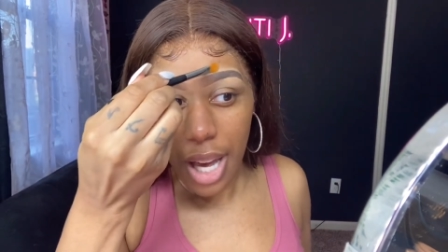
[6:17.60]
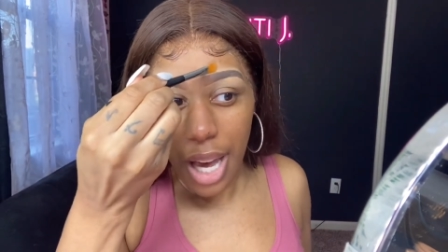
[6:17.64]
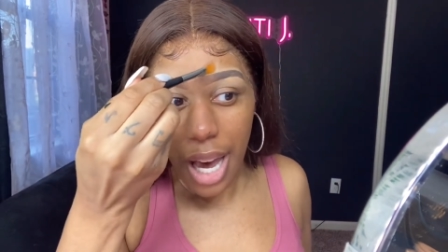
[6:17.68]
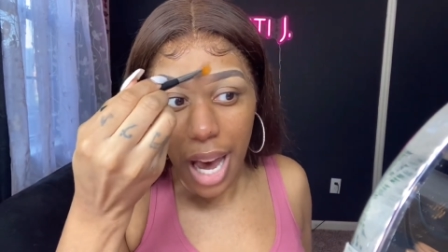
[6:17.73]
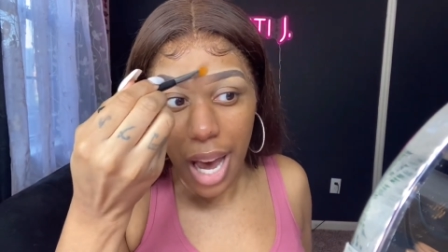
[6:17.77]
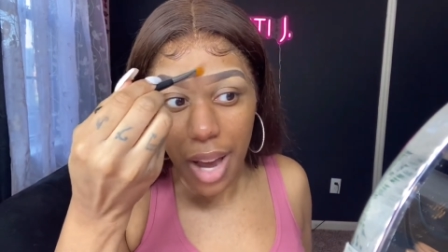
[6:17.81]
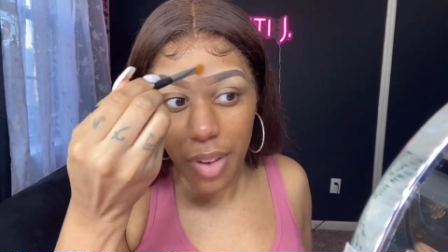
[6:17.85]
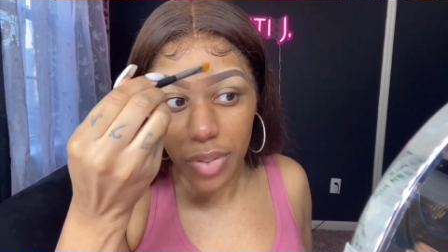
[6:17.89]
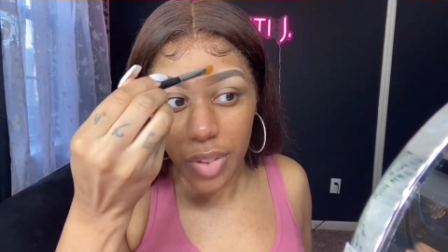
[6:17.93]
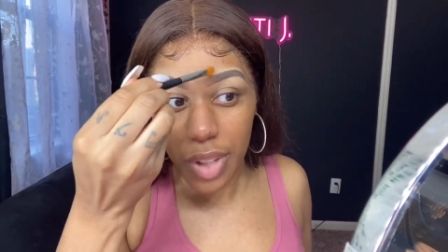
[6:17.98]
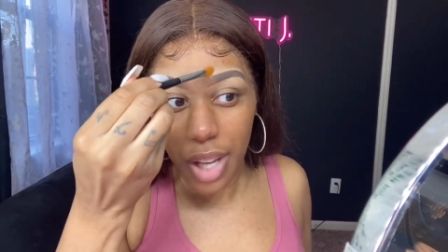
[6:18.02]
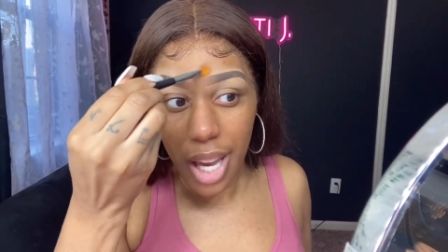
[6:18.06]

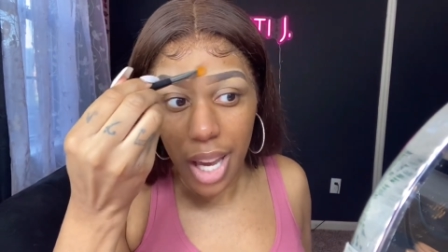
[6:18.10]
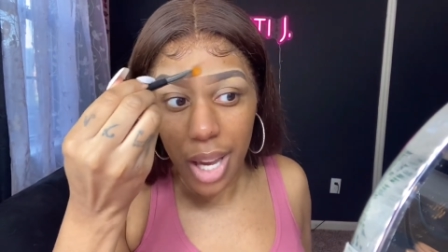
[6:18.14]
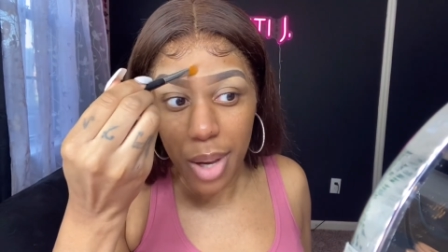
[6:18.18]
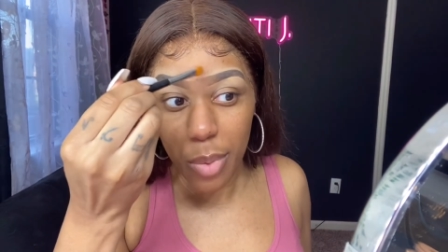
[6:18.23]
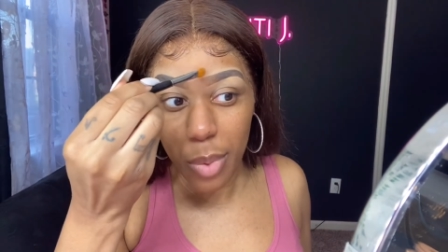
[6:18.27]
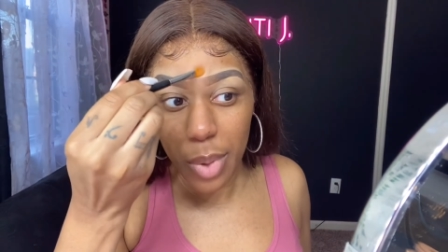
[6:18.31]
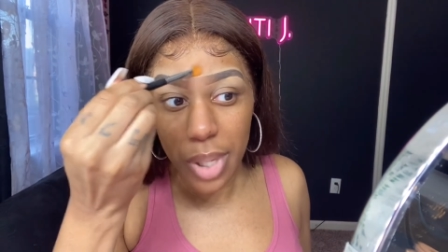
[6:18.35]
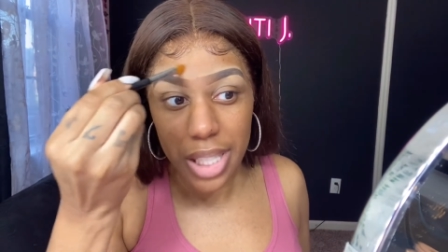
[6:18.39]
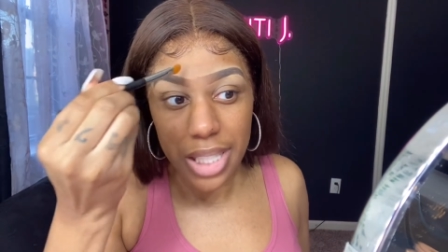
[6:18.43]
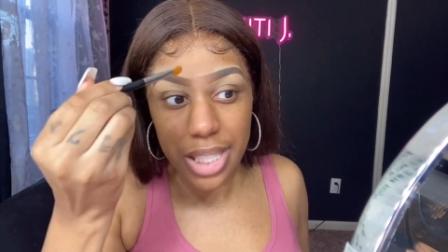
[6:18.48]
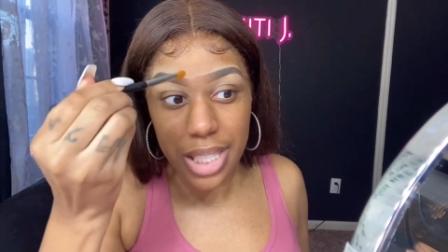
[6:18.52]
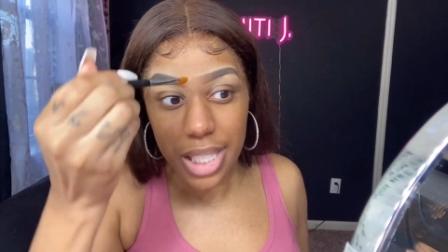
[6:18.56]
After eight
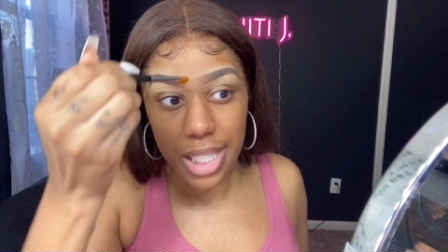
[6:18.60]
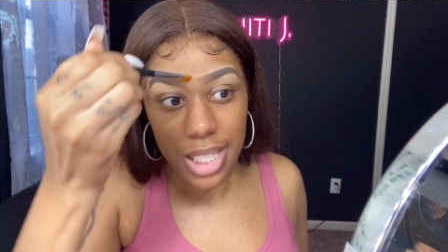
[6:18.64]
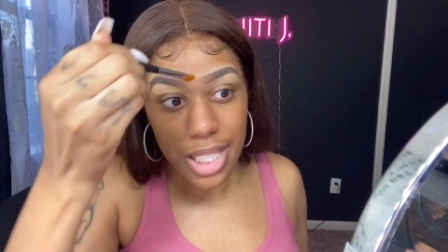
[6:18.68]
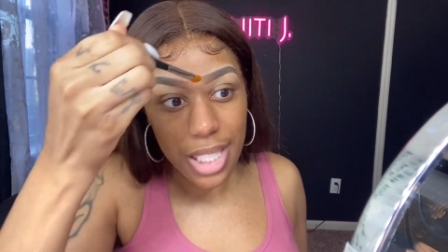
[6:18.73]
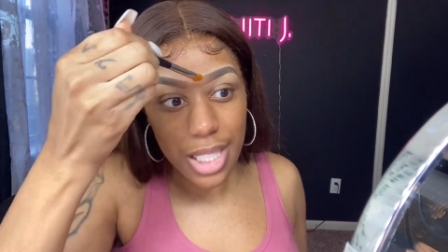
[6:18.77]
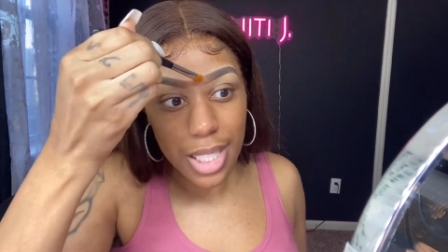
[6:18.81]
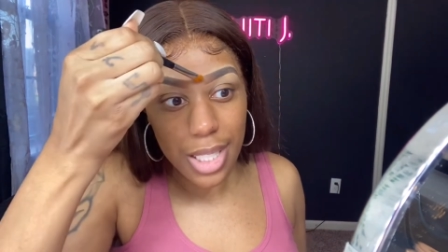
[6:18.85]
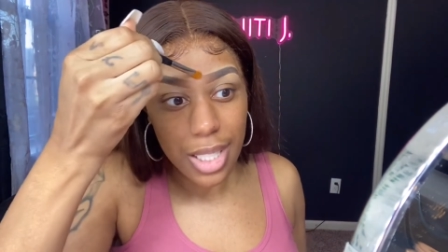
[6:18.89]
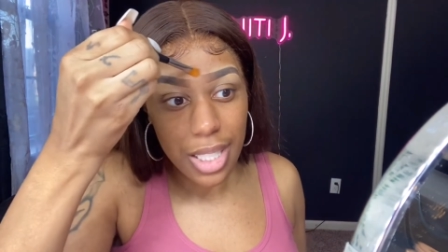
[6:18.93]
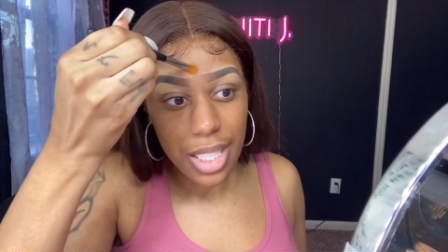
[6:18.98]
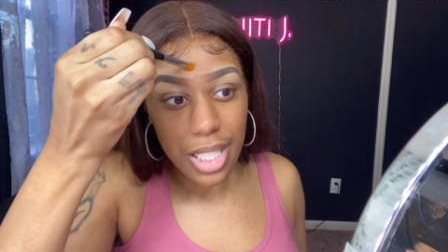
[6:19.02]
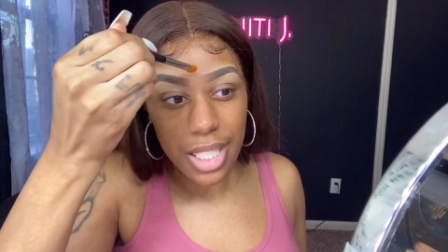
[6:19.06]
weeks, it's,
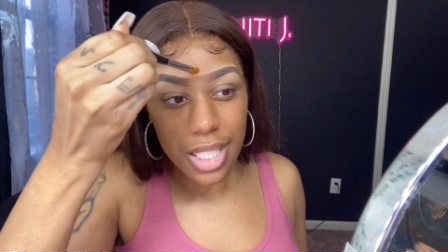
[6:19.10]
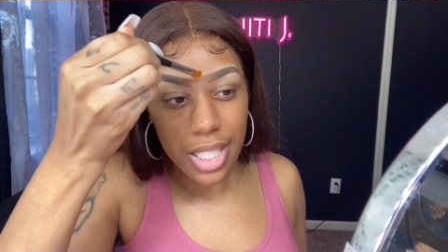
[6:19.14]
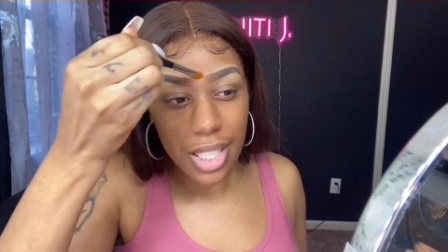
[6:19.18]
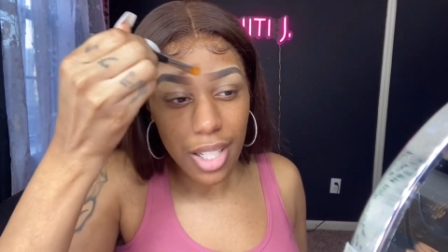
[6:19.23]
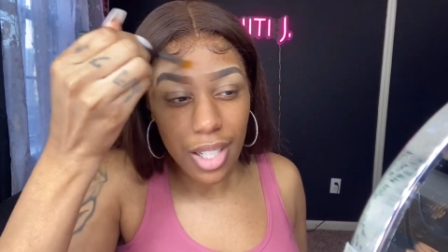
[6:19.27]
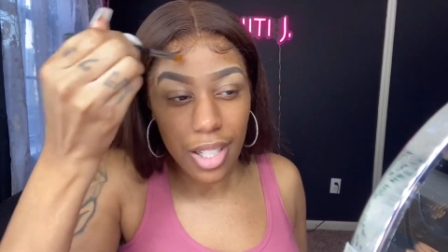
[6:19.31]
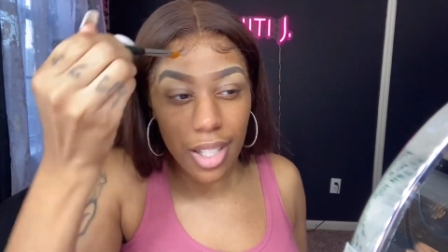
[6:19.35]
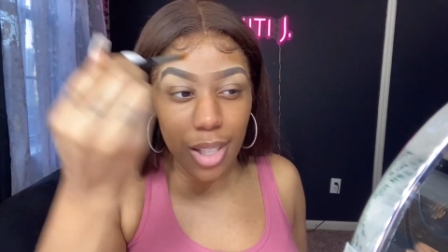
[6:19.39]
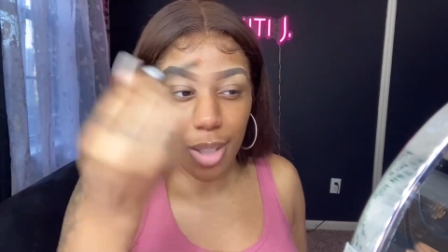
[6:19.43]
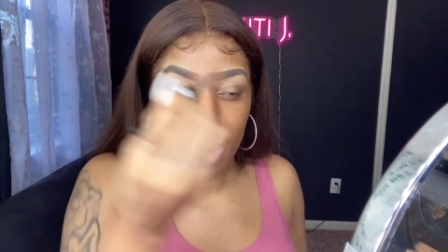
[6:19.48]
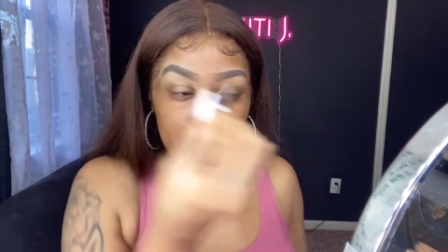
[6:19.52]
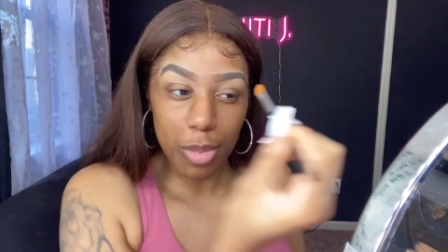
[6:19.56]
it's, it's
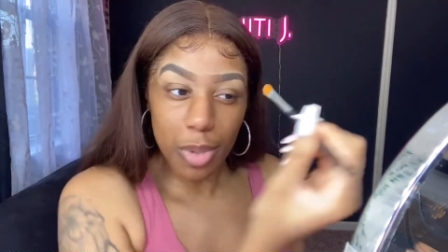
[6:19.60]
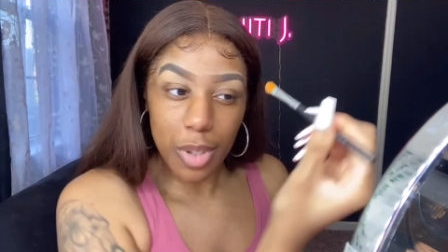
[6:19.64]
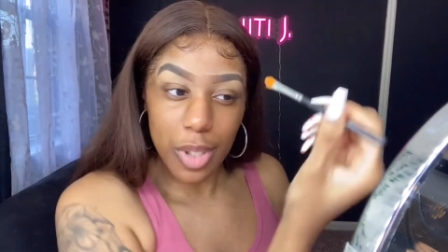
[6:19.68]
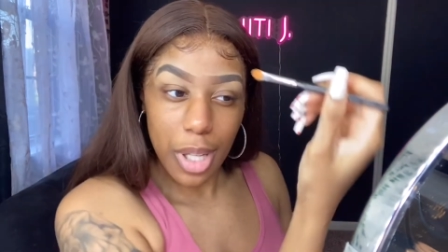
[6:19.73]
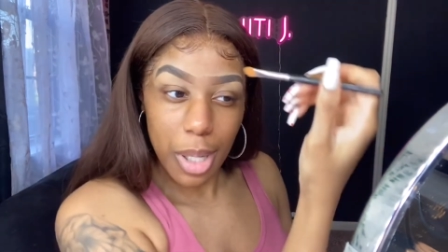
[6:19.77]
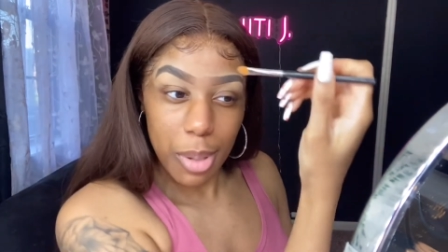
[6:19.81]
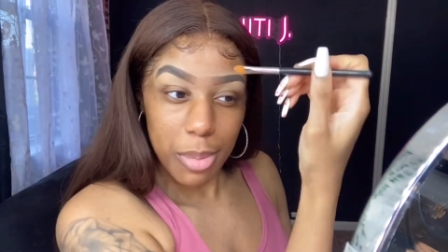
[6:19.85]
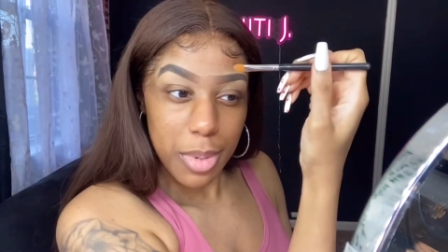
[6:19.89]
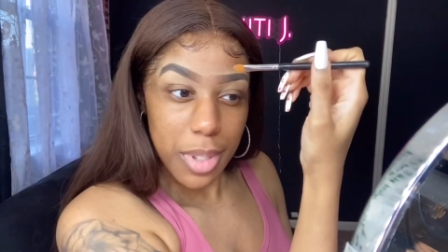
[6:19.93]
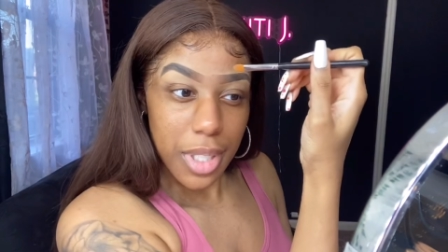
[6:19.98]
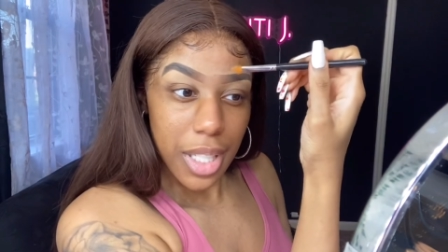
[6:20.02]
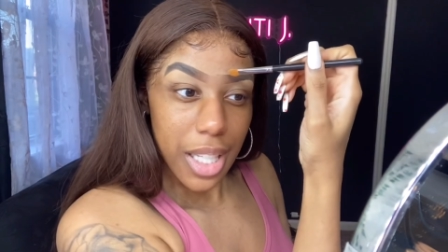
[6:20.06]
up, you know
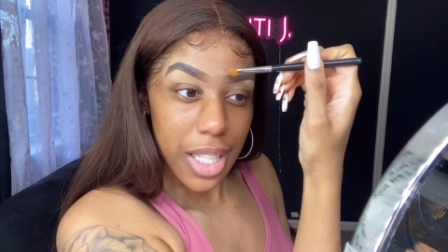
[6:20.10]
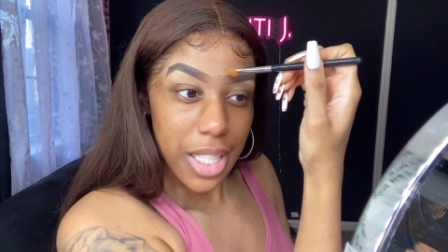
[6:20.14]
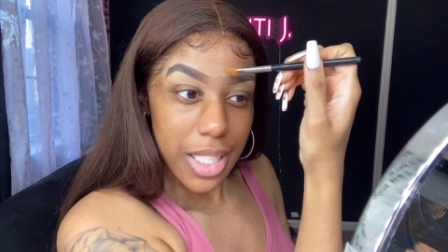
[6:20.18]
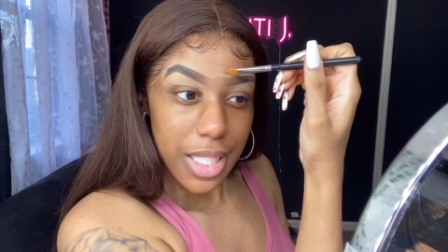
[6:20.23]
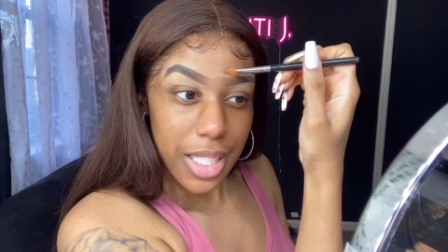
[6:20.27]
what I'm saying?